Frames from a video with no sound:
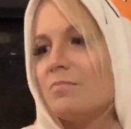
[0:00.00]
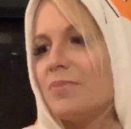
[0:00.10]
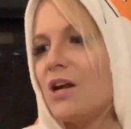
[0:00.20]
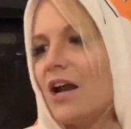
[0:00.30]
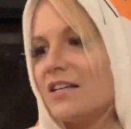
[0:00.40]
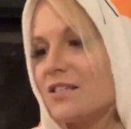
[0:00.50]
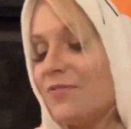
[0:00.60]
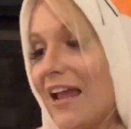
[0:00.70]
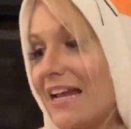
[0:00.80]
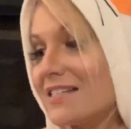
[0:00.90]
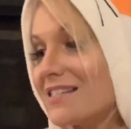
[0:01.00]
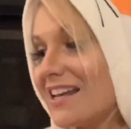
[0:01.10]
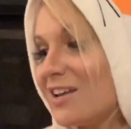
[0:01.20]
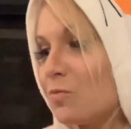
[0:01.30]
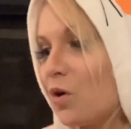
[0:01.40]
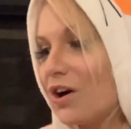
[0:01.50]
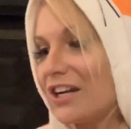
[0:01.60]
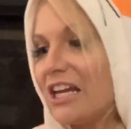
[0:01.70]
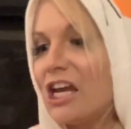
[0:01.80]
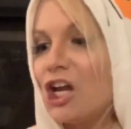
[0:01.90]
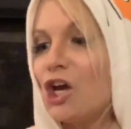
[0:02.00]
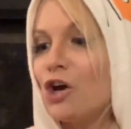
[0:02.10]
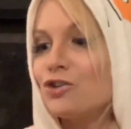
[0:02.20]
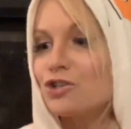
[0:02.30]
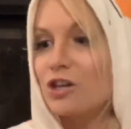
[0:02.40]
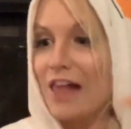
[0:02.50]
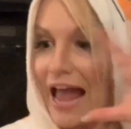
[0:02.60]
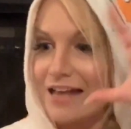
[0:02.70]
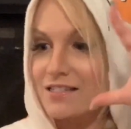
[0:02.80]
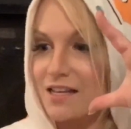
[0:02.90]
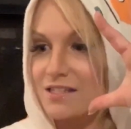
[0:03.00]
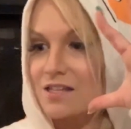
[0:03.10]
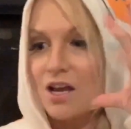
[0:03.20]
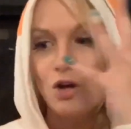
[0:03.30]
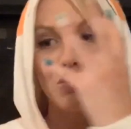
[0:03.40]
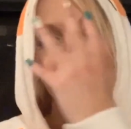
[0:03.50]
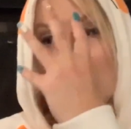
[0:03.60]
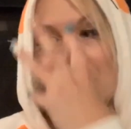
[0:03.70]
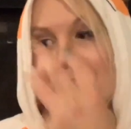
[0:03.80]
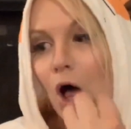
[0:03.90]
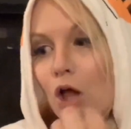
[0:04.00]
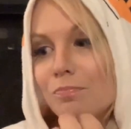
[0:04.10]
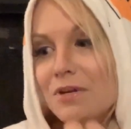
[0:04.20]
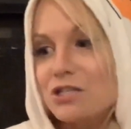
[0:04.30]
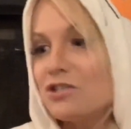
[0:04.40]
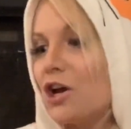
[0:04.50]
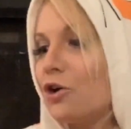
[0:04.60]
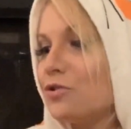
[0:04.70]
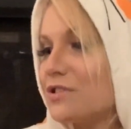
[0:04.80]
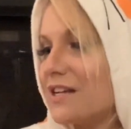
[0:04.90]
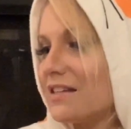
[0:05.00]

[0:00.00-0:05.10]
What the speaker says: But on his face, he wore huge glasses with a bulbous nose